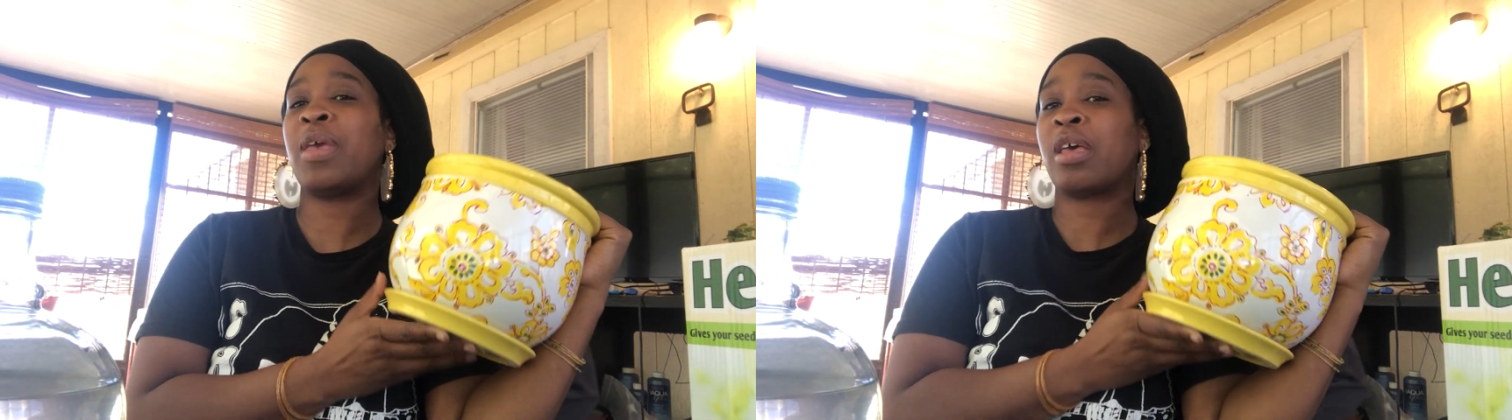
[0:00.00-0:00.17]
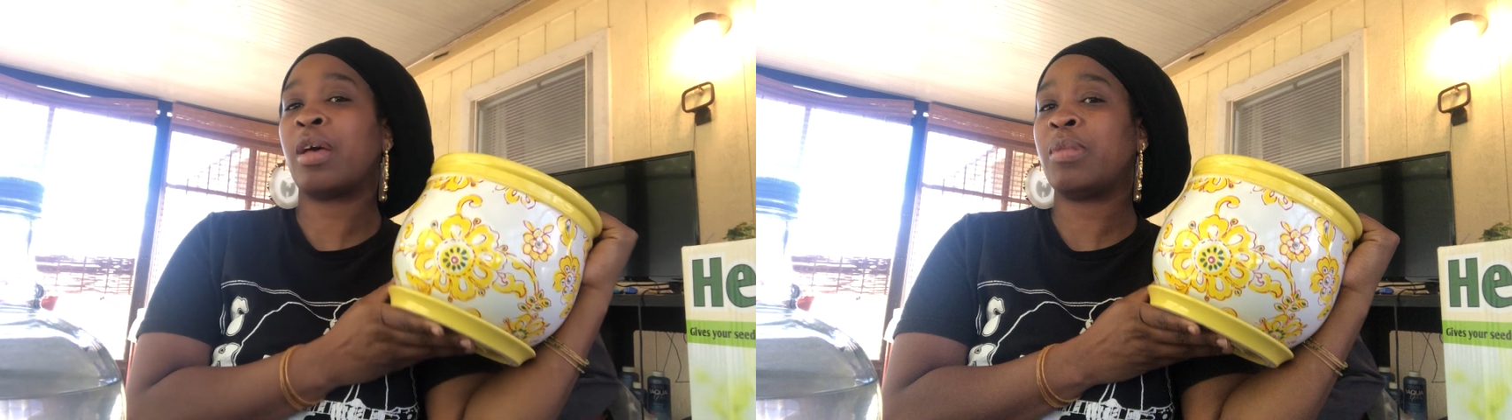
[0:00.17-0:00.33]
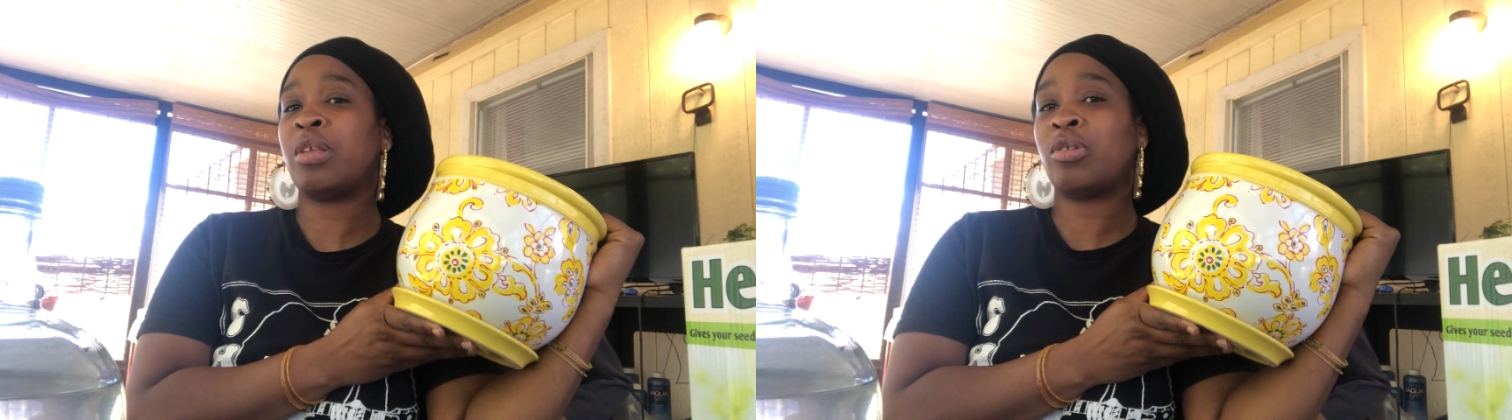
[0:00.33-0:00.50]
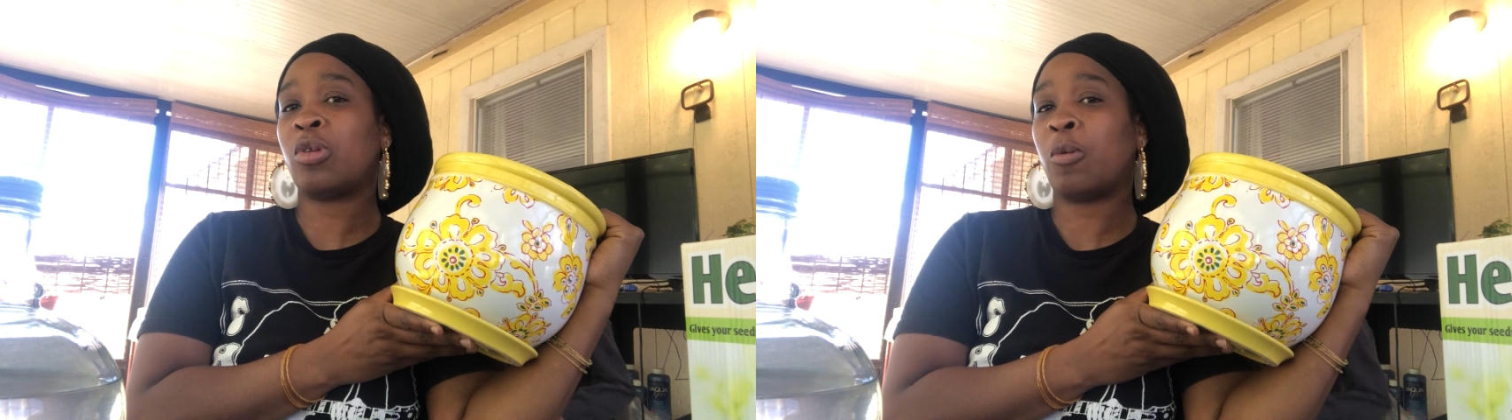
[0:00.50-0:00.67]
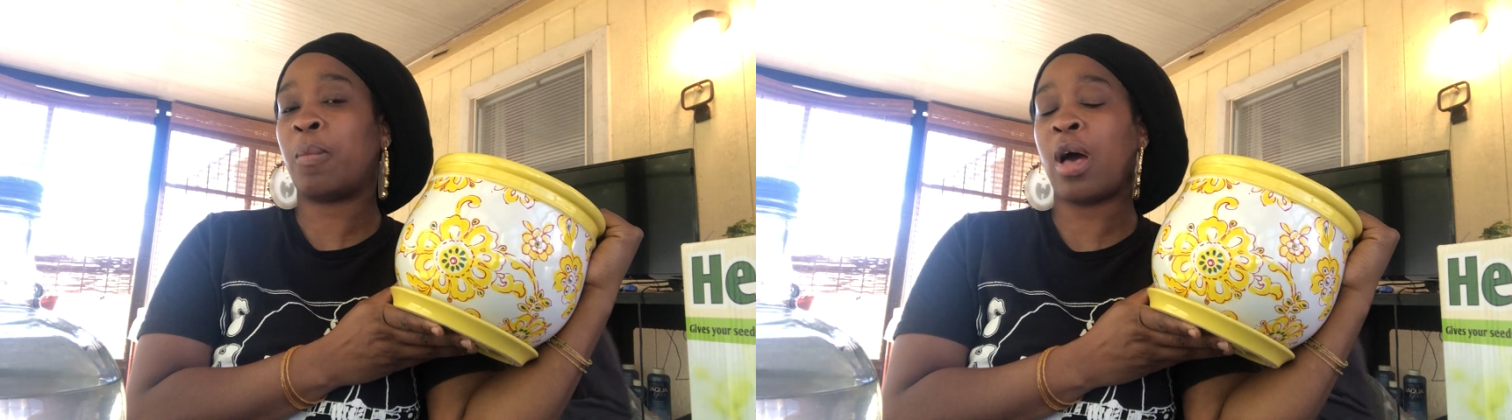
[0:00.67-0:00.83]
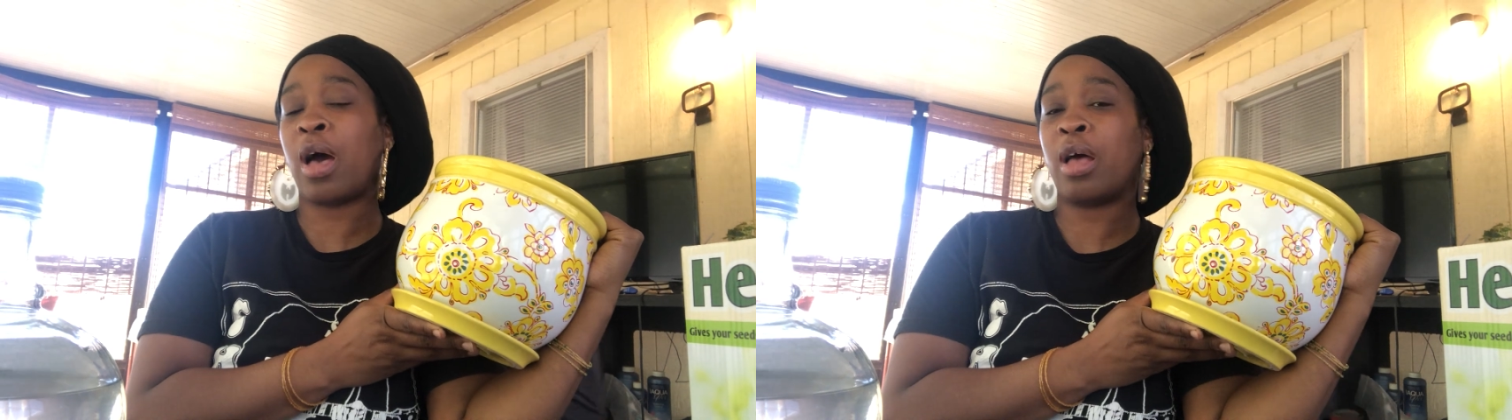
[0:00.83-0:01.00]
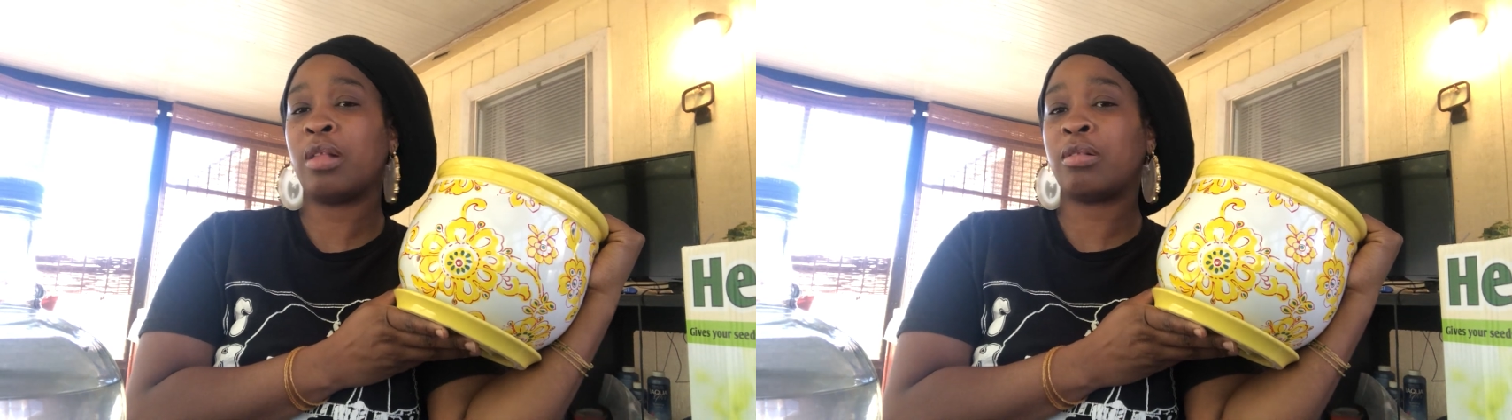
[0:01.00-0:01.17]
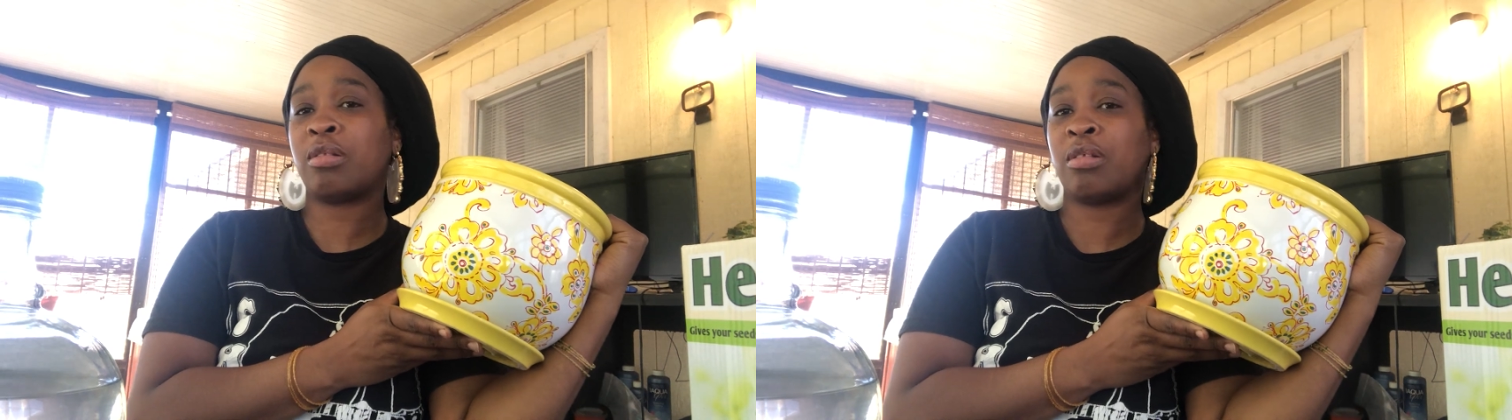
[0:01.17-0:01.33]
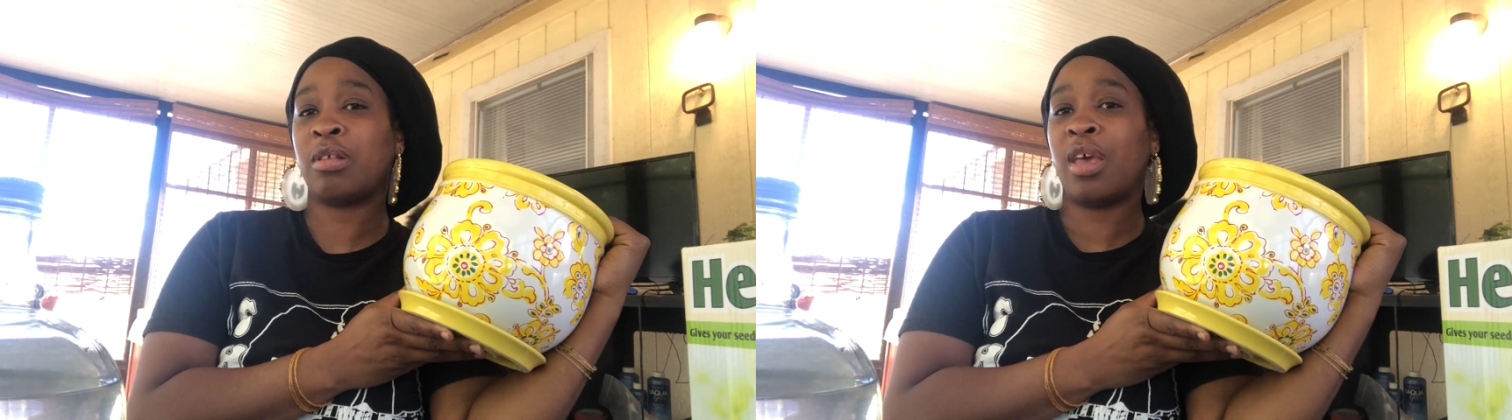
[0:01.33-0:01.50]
pick up these little pots